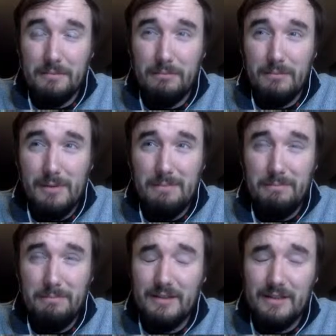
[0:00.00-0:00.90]
might
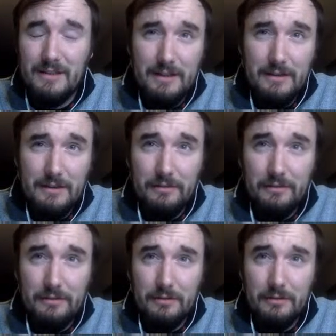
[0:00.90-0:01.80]
be
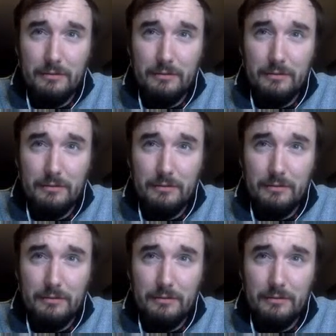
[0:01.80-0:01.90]
Linnaeus, who